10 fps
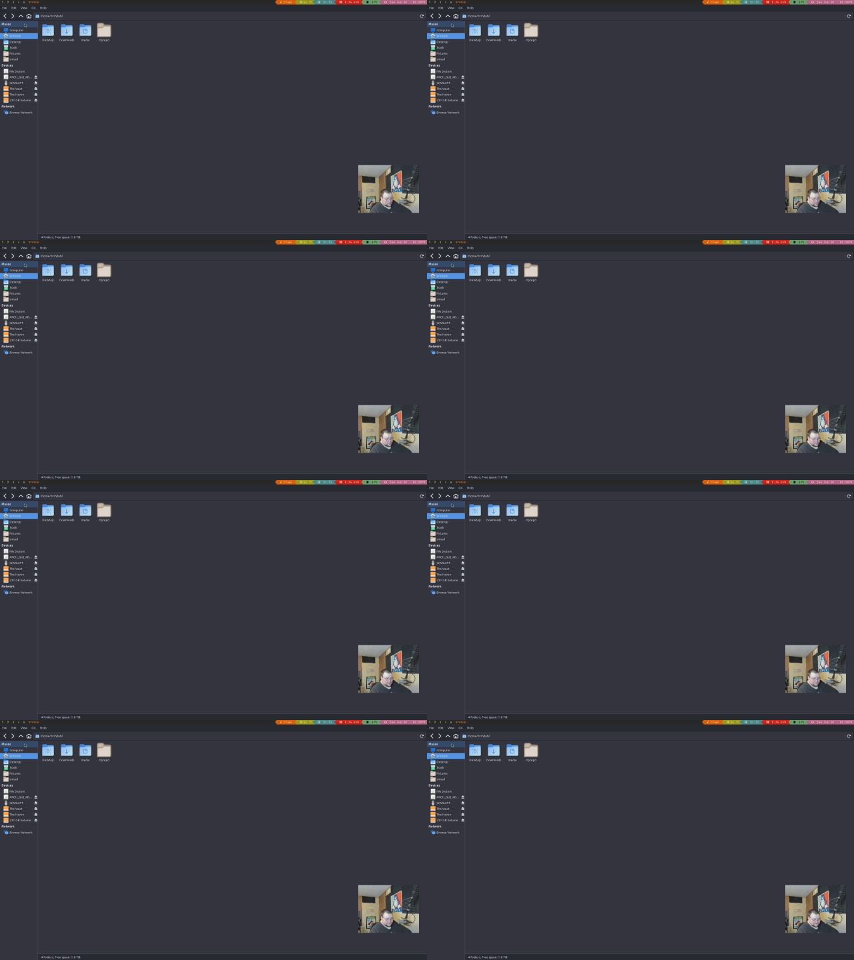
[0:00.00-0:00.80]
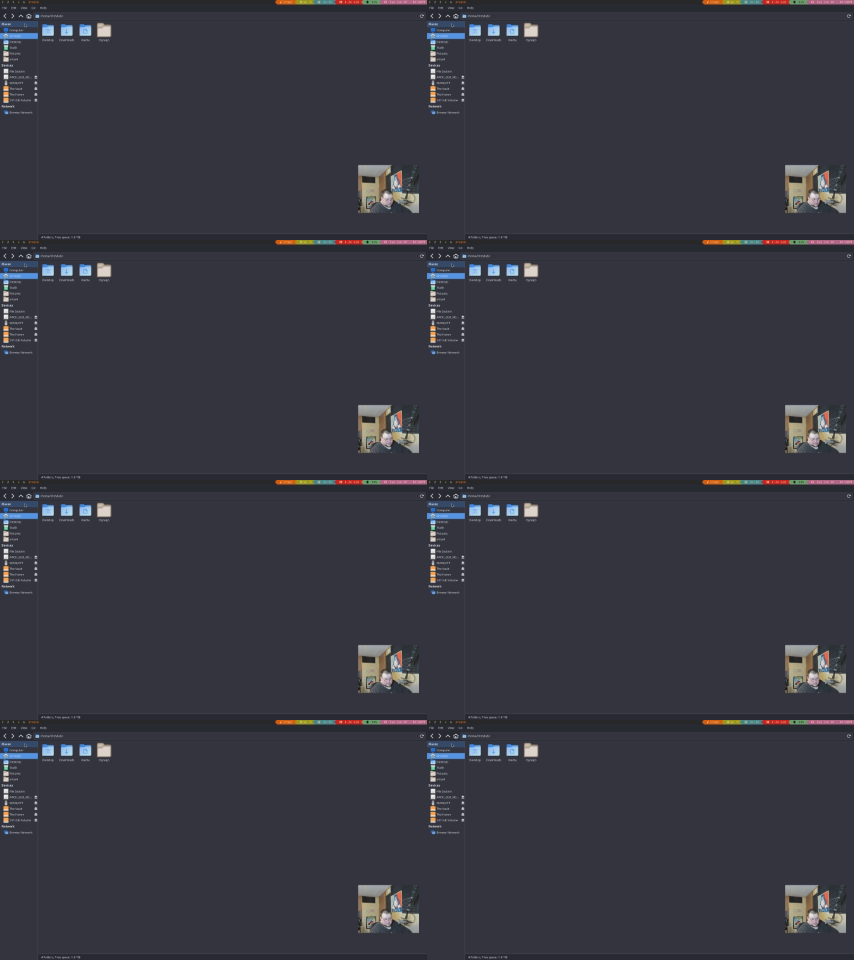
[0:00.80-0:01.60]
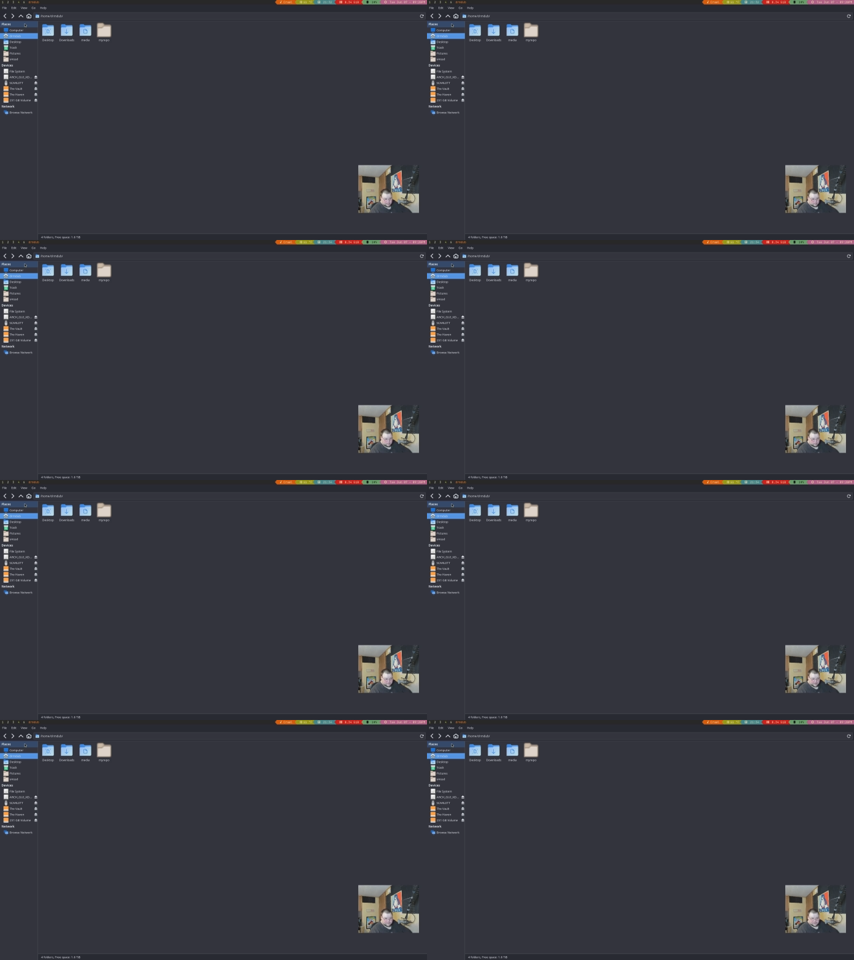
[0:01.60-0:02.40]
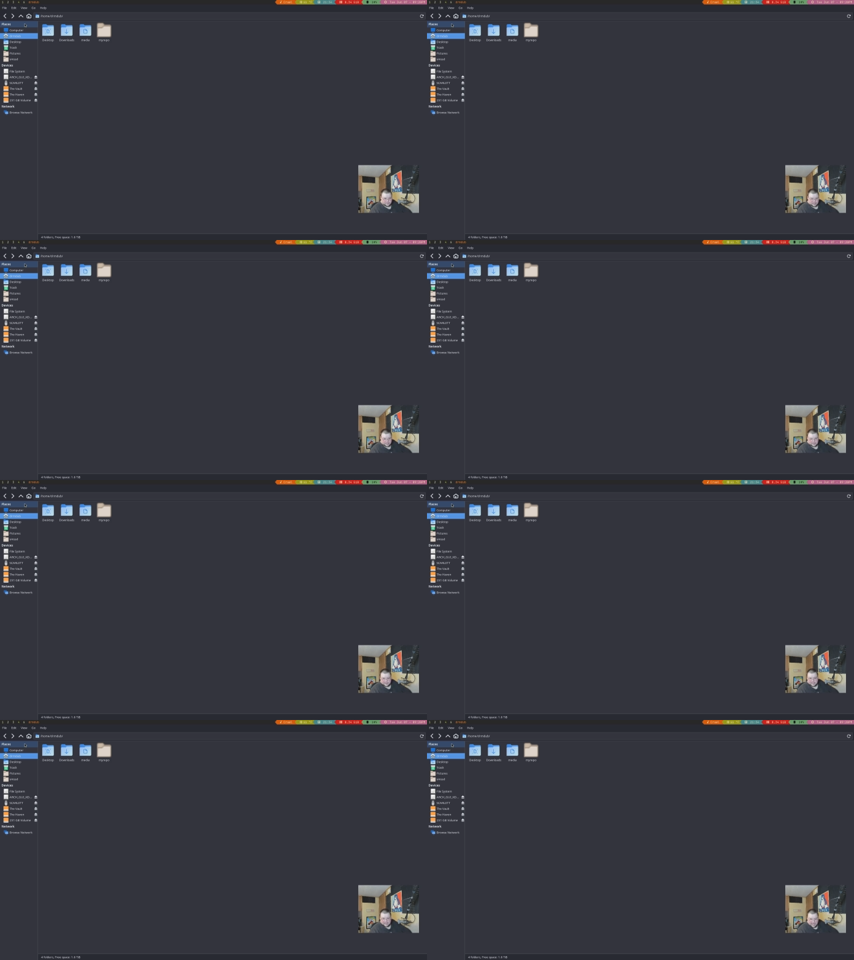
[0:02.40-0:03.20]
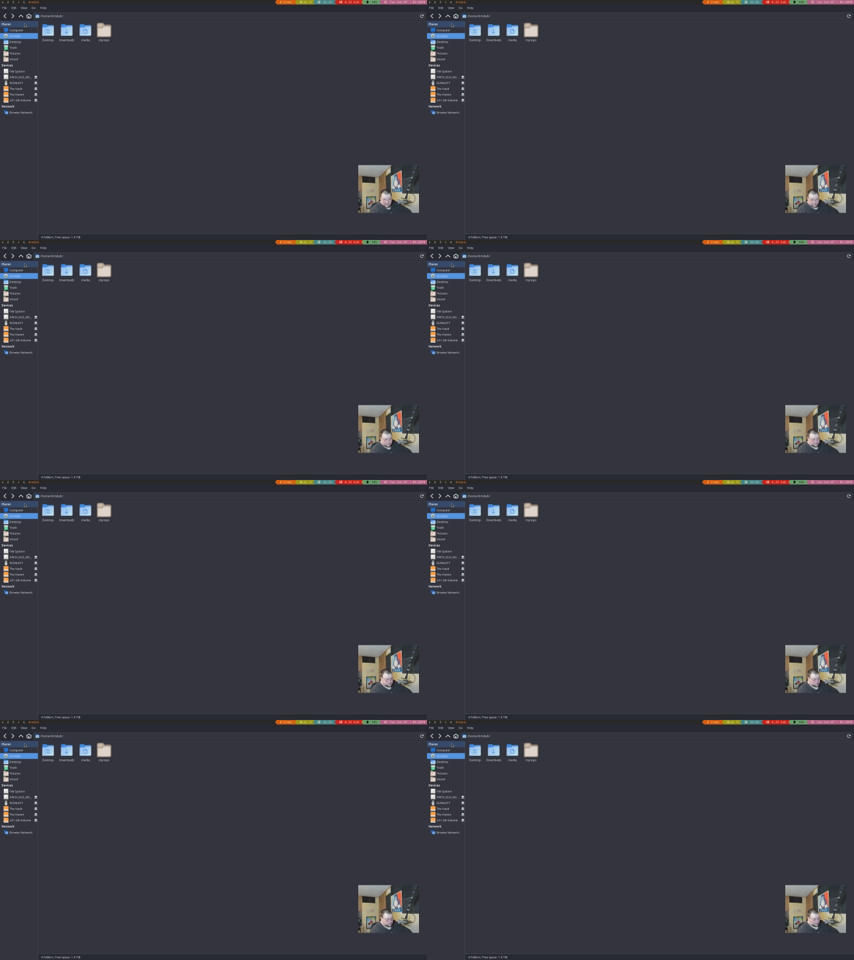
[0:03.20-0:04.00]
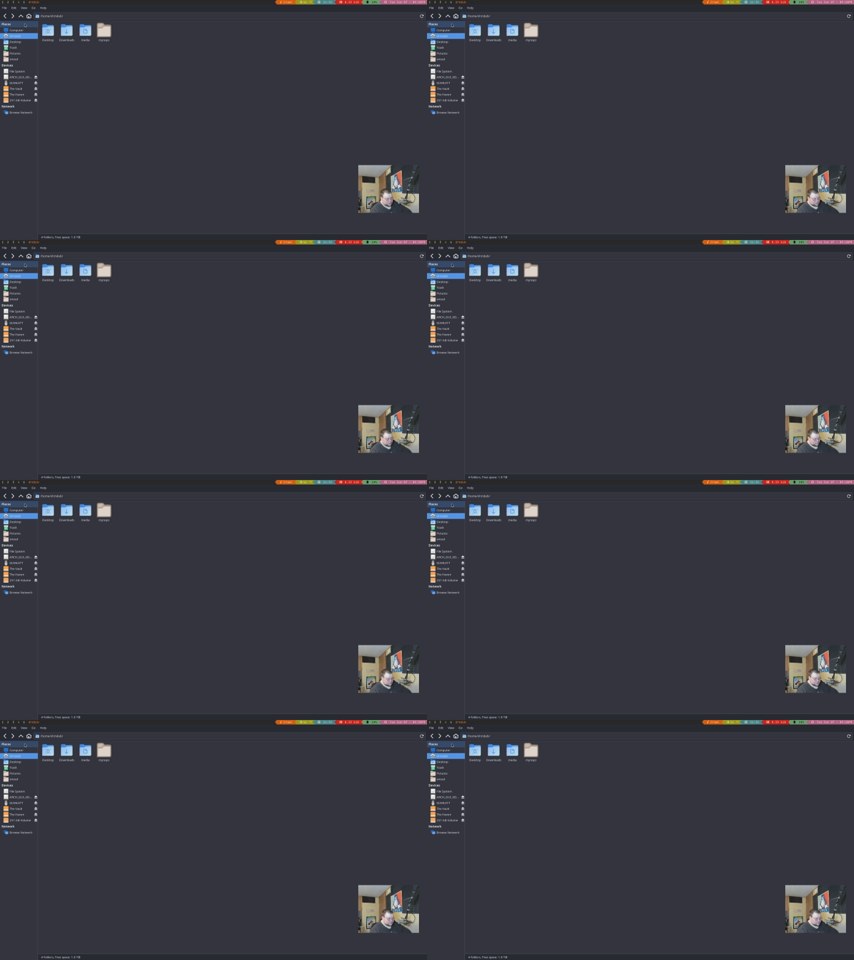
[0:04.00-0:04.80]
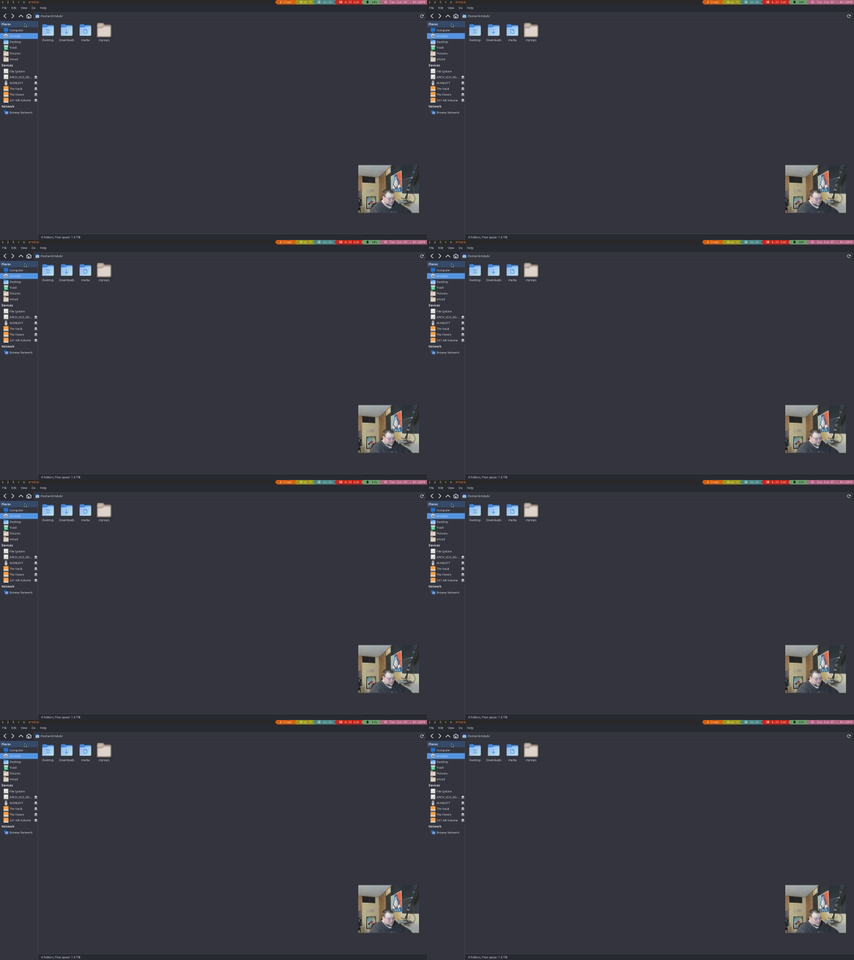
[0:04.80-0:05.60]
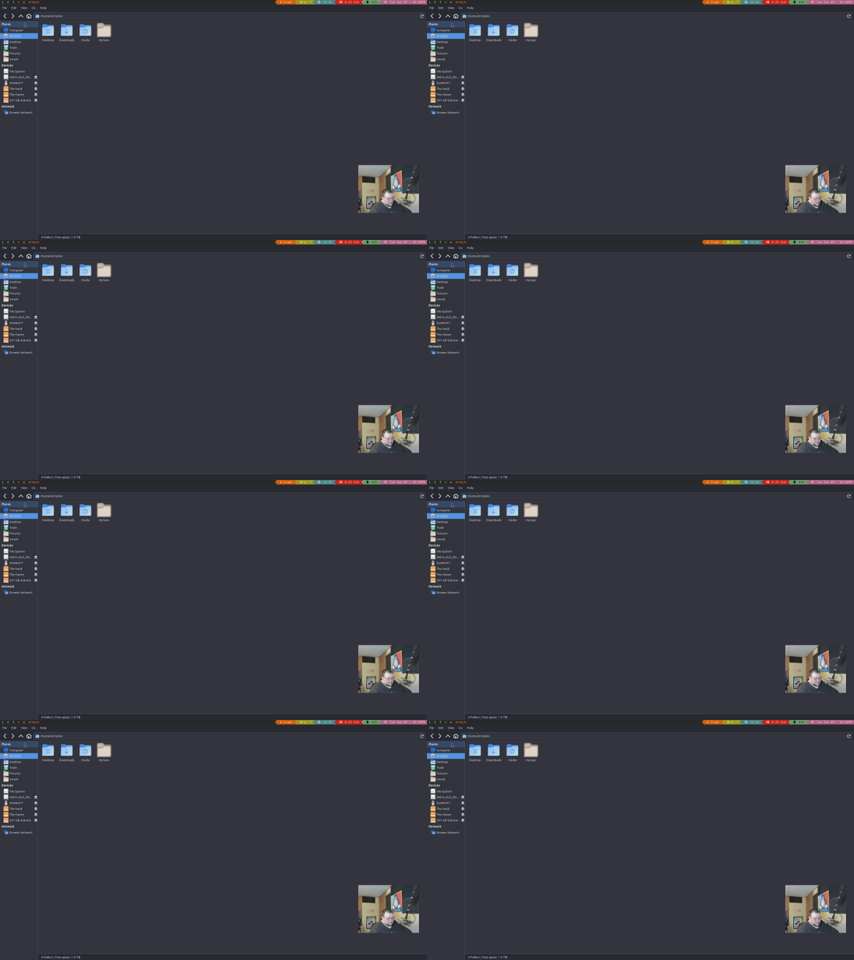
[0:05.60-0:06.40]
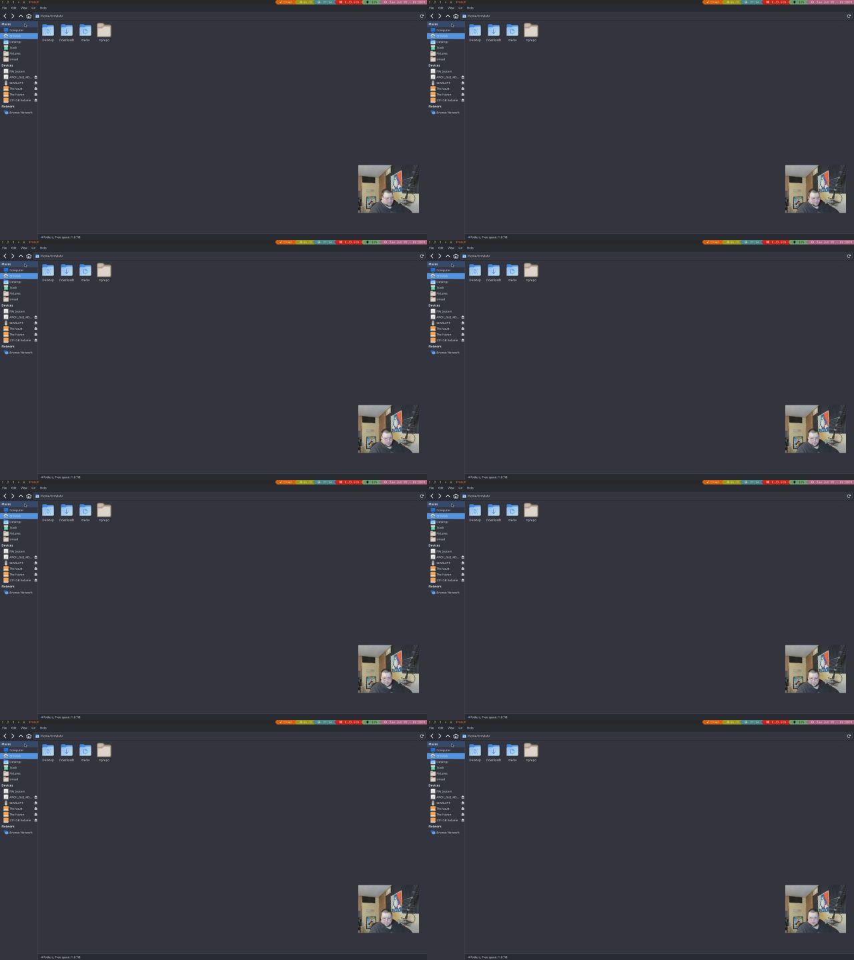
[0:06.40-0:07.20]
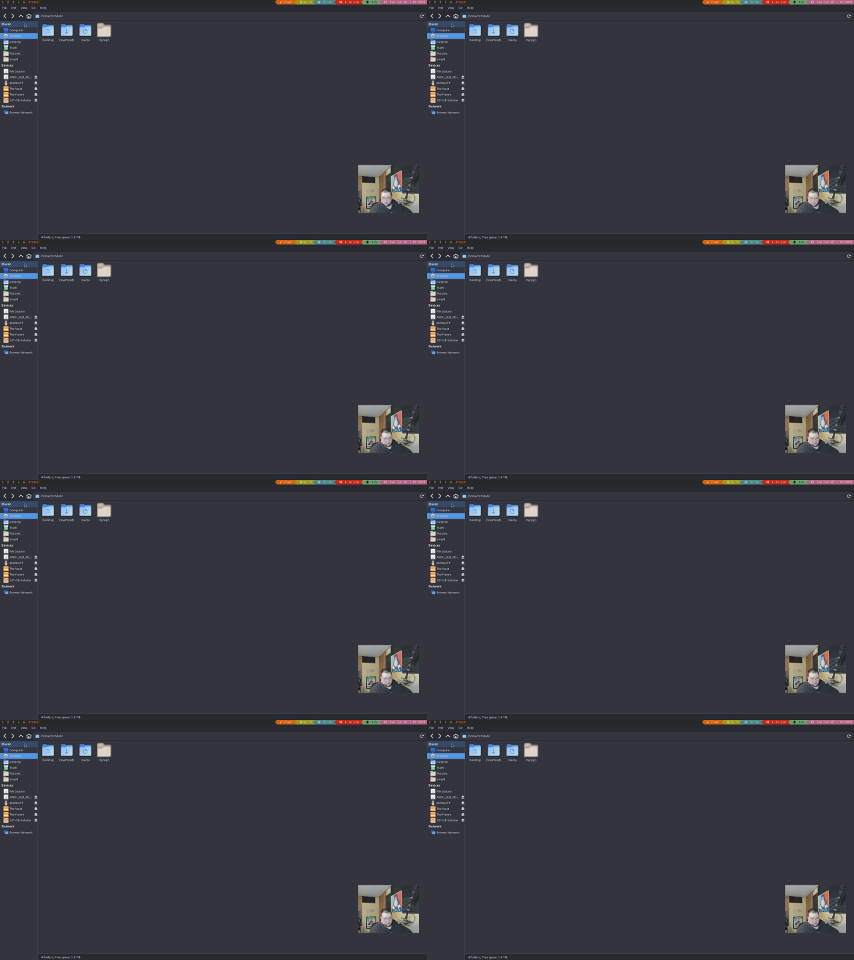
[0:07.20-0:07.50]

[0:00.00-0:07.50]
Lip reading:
No face is visible, so there are no lips to read.